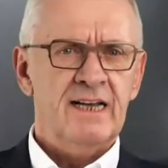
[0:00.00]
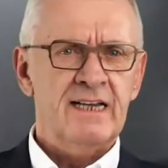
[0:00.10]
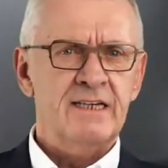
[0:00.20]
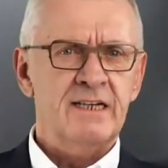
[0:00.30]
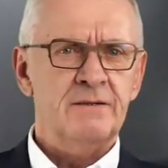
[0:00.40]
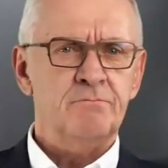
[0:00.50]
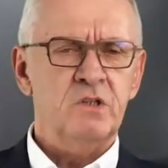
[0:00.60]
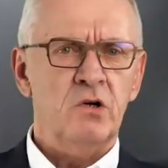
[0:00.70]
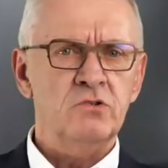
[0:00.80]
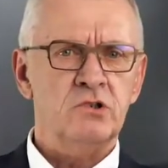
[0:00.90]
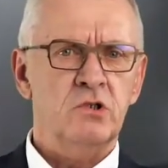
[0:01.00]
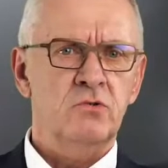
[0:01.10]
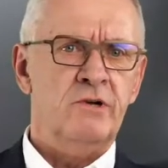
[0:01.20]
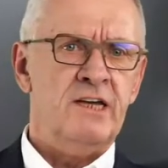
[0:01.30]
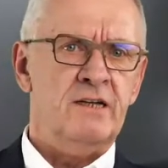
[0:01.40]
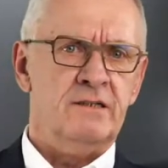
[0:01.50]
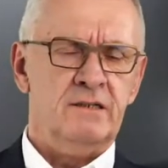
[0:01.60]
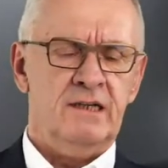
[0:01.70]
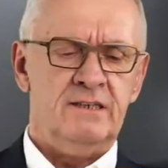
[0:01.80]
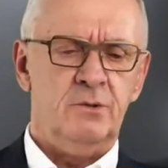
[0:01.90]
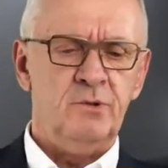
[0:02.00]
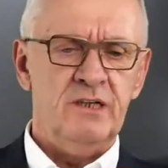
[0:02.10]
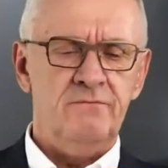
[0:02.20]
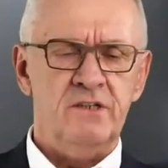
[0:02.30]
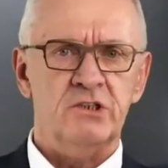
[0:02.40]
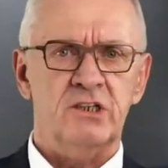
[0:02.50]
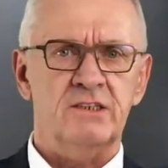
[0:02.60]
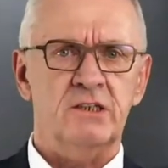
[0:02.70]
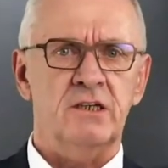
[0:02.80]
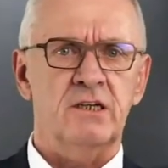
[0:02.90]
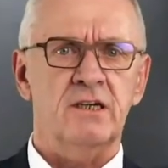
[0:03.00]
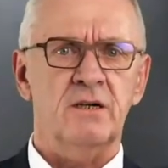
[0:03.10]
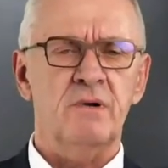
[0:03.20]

And those who were at the previous session here